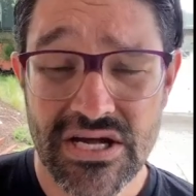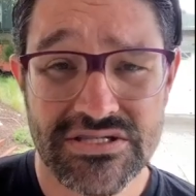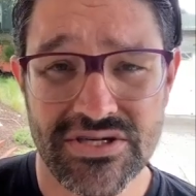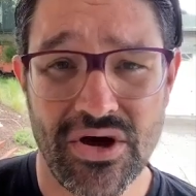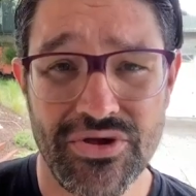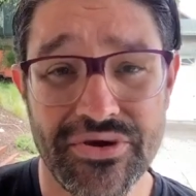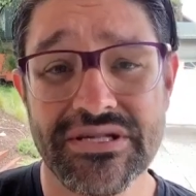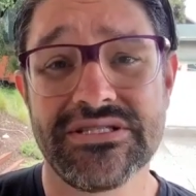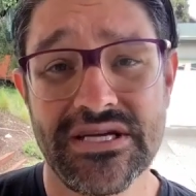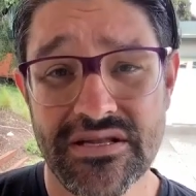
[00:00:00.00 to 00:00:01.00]
so you
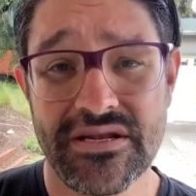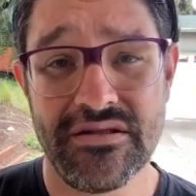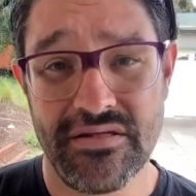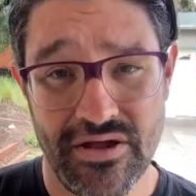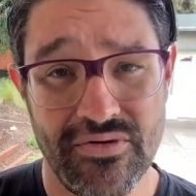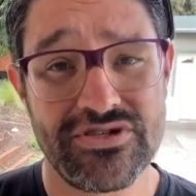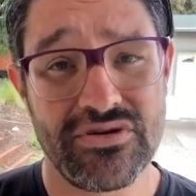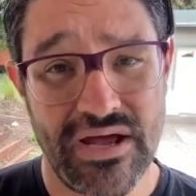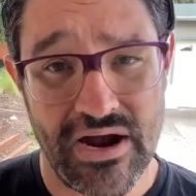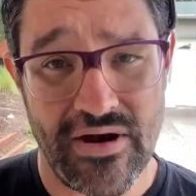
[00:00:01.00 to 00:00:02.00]
can see the original
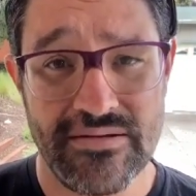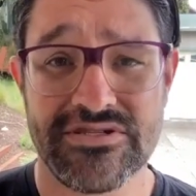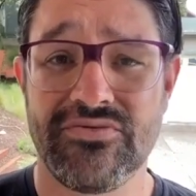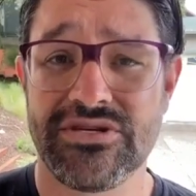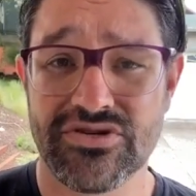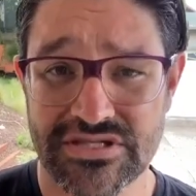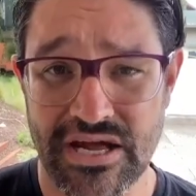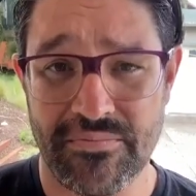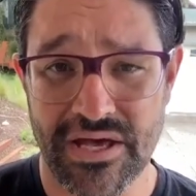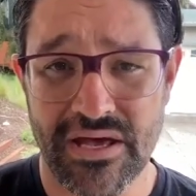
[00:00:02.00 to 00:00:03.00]
diagrams that Richard
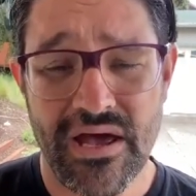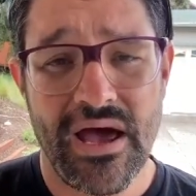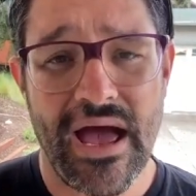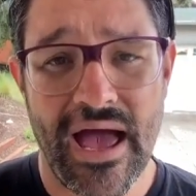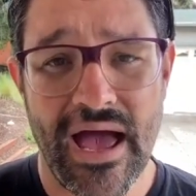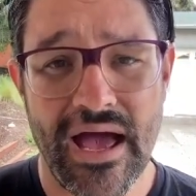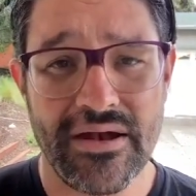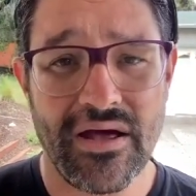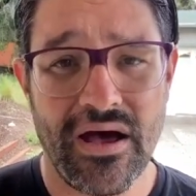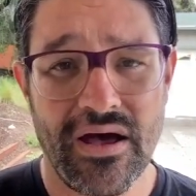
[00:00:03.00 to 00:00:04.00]
sent me,
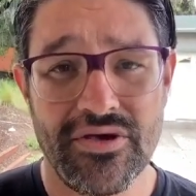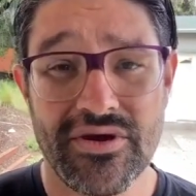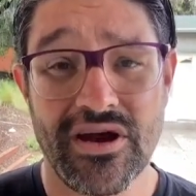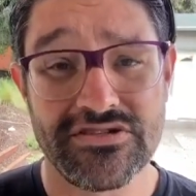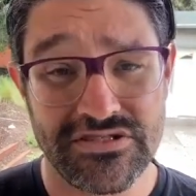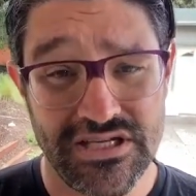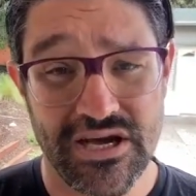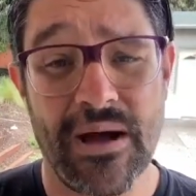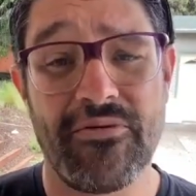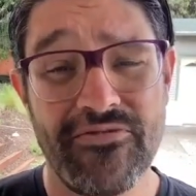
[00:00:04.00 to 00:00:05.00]
and you can also see a
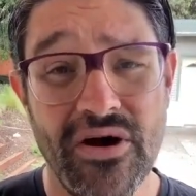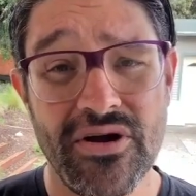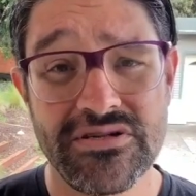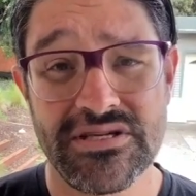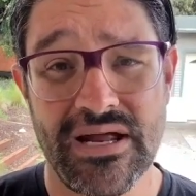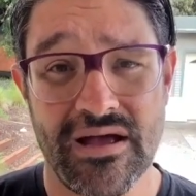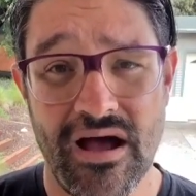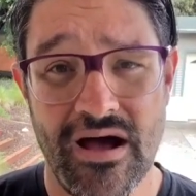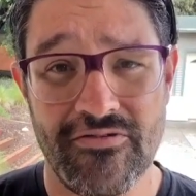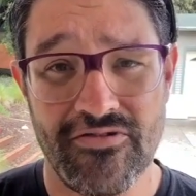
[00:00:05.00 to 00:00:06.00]
couple photos that I
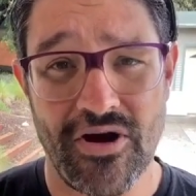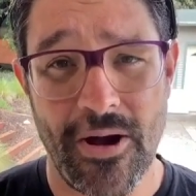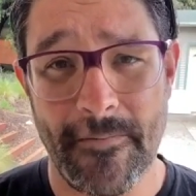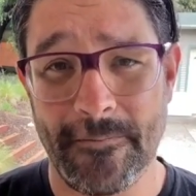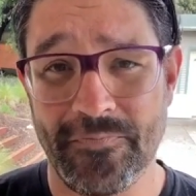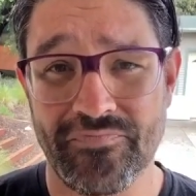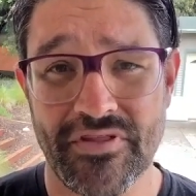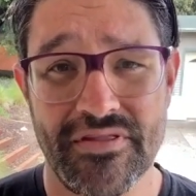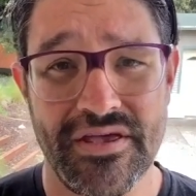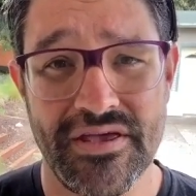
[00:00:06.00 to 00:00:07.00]
got from
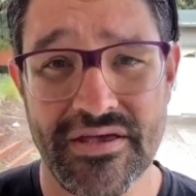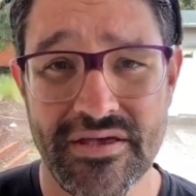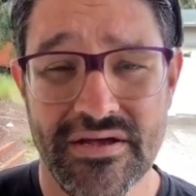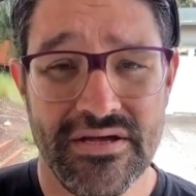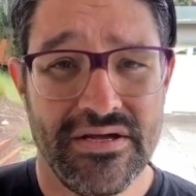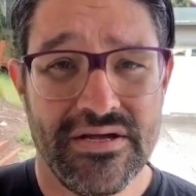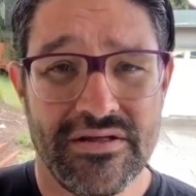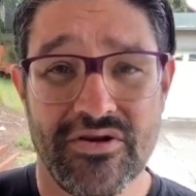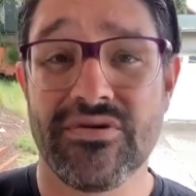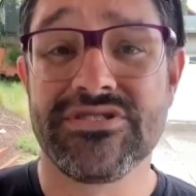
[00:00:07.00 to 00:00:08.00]
the
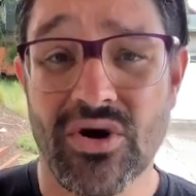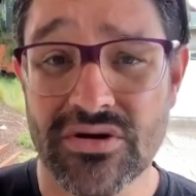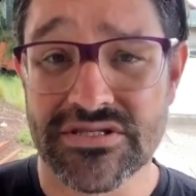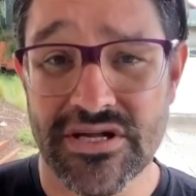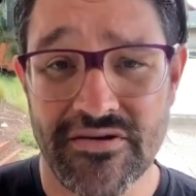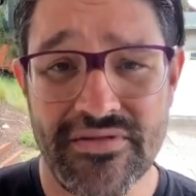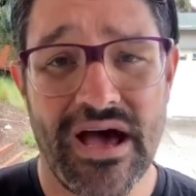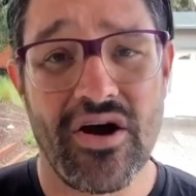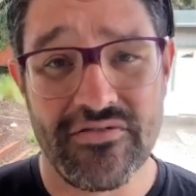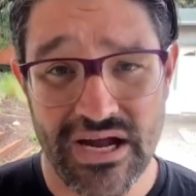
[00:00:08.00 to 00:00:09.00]
results of
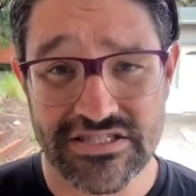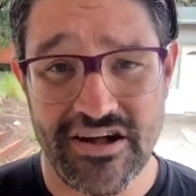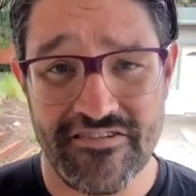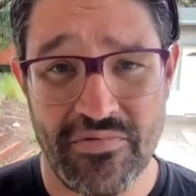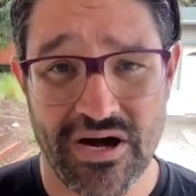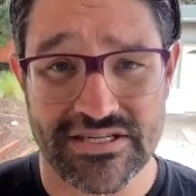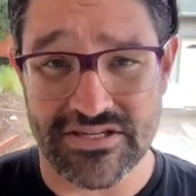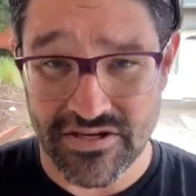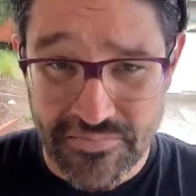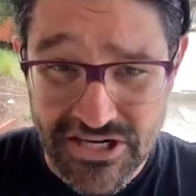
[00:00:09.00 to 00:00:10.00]
that overhead softbox. I
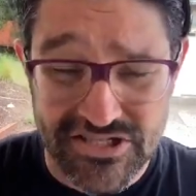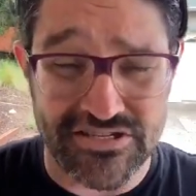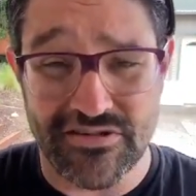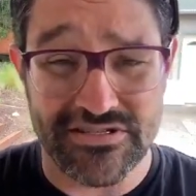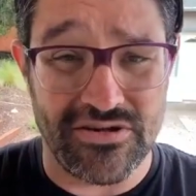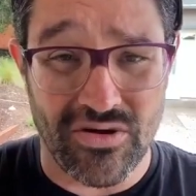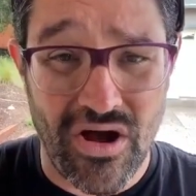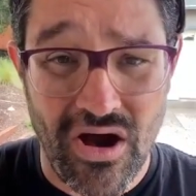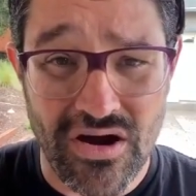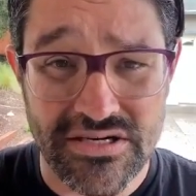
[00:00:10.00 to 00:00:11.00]
took pictures of the little
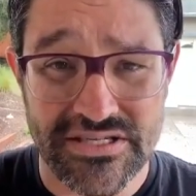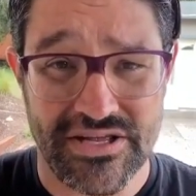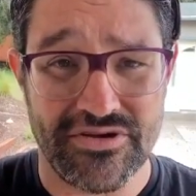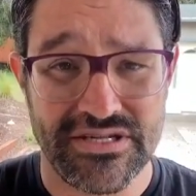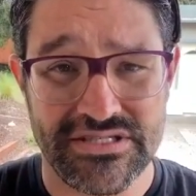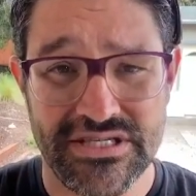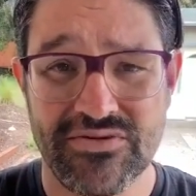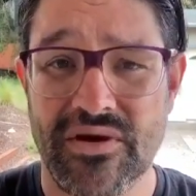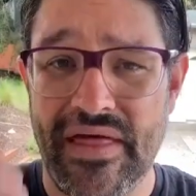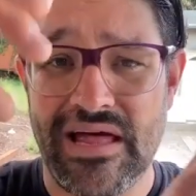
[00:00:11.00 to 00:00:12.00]
cars, and you can see
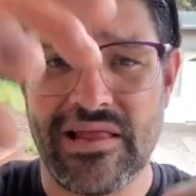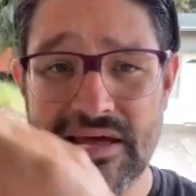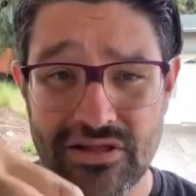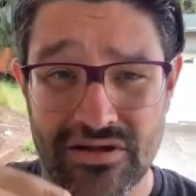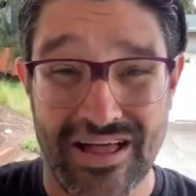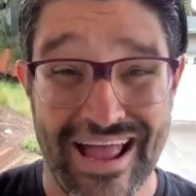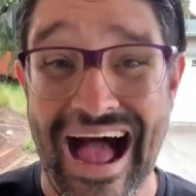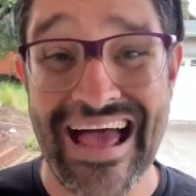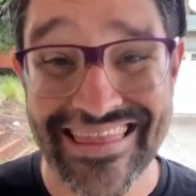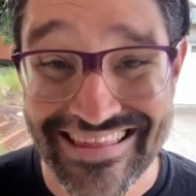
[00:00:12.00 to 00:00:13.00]
what that light looked like.
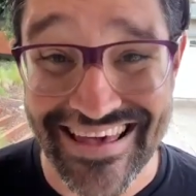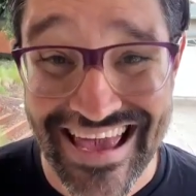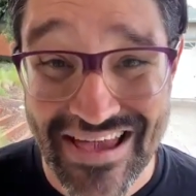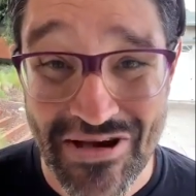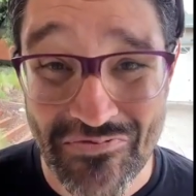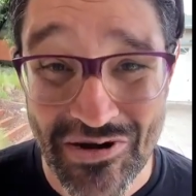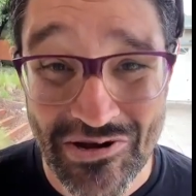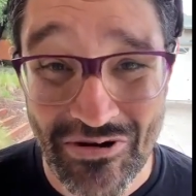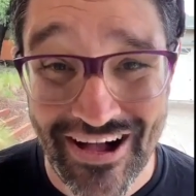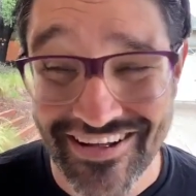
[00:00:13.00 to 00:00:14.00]
I think they came out pretty
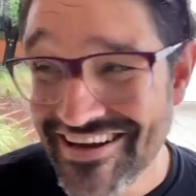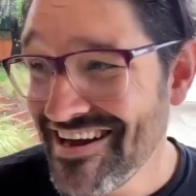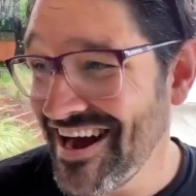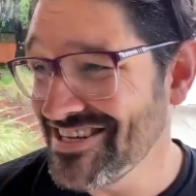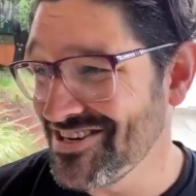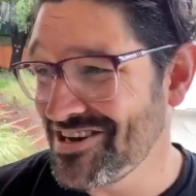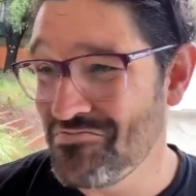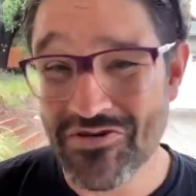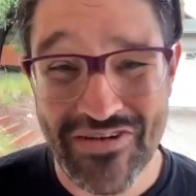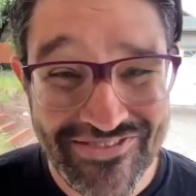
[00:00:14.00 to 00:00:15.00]
well. I took them
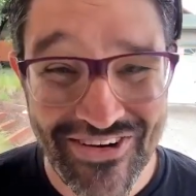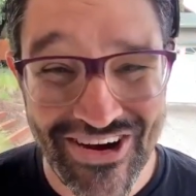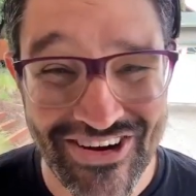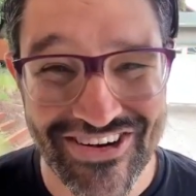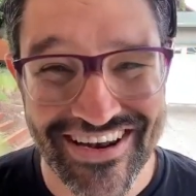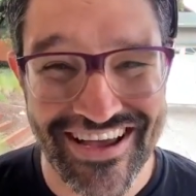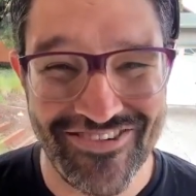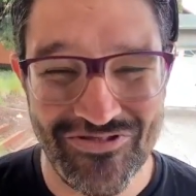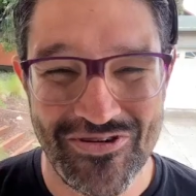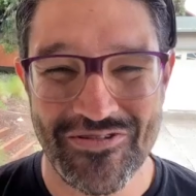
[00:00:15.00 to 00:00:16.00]
with my phone, one
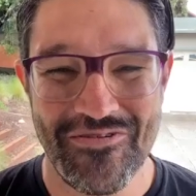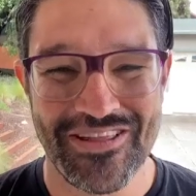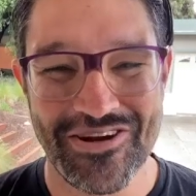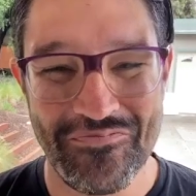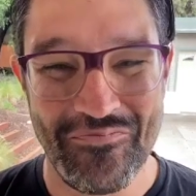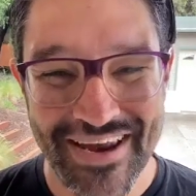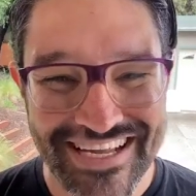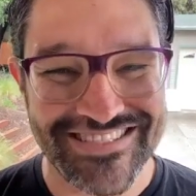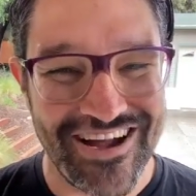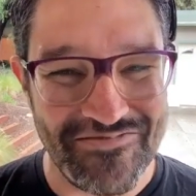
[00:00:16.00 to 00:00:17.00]
of the little
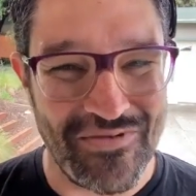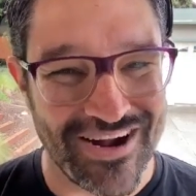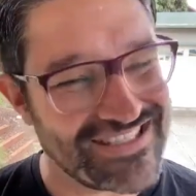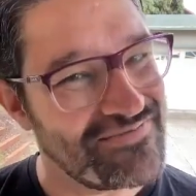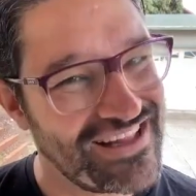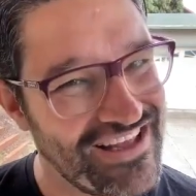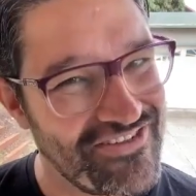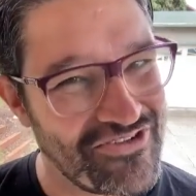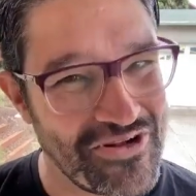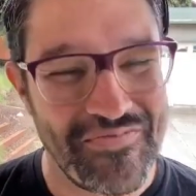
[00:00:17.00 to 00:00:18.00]
mini softbox in my
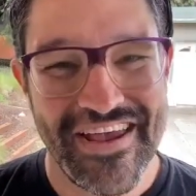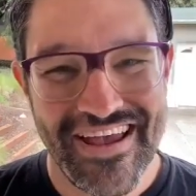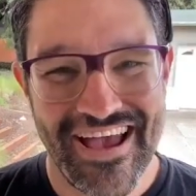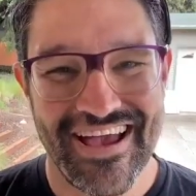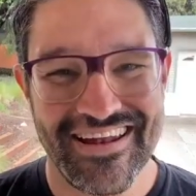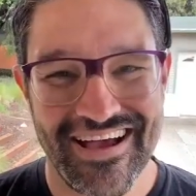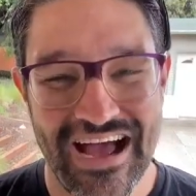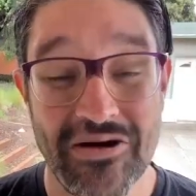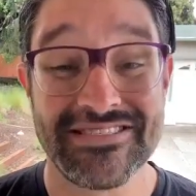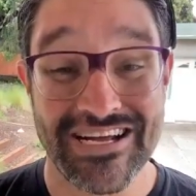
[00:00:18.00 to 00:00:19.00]
living room, and
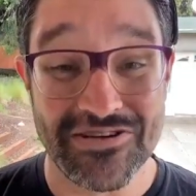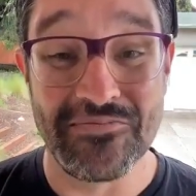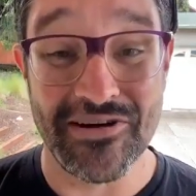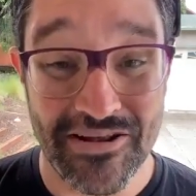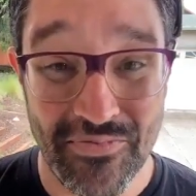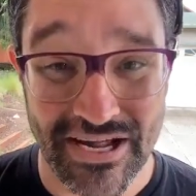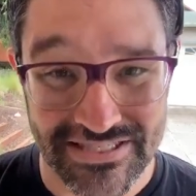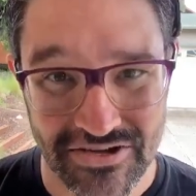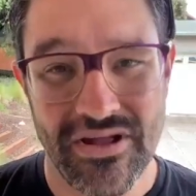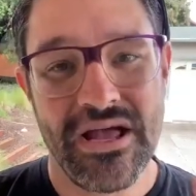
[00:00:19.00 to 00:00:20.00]
I was actually pretty impressed.
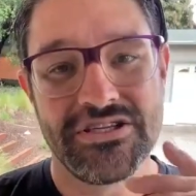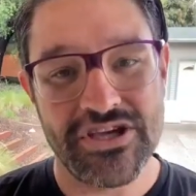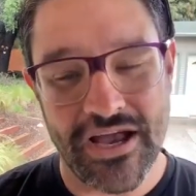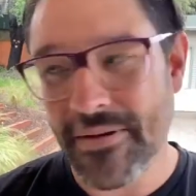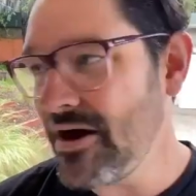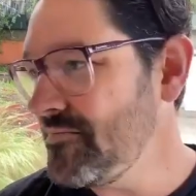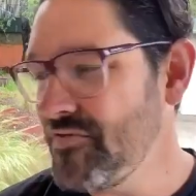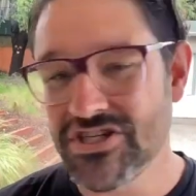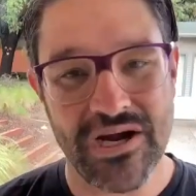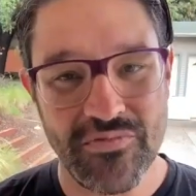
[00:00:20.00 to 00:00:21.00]
So check them out,
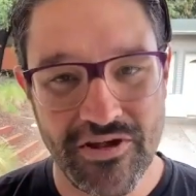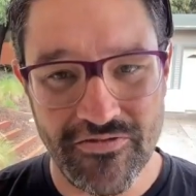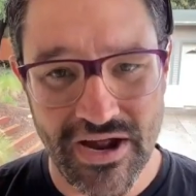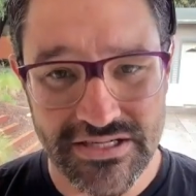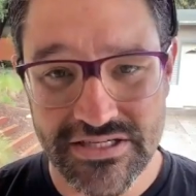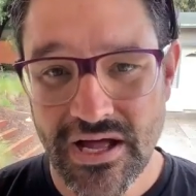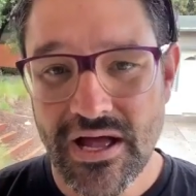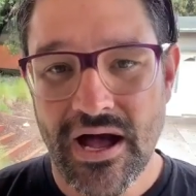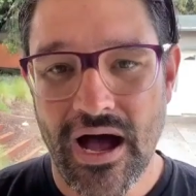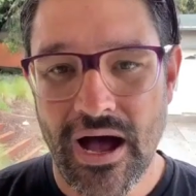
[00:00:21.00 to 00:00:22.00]
share them with your friends,
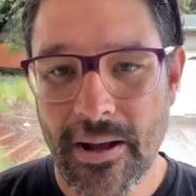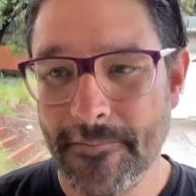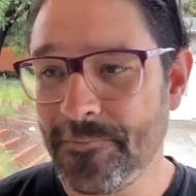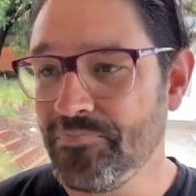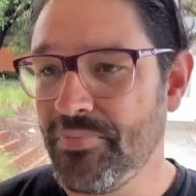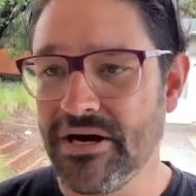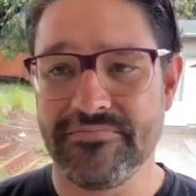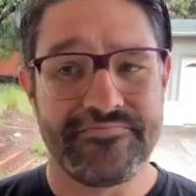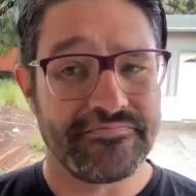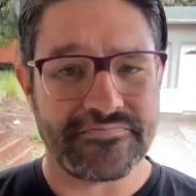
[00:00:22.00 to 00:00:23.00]
but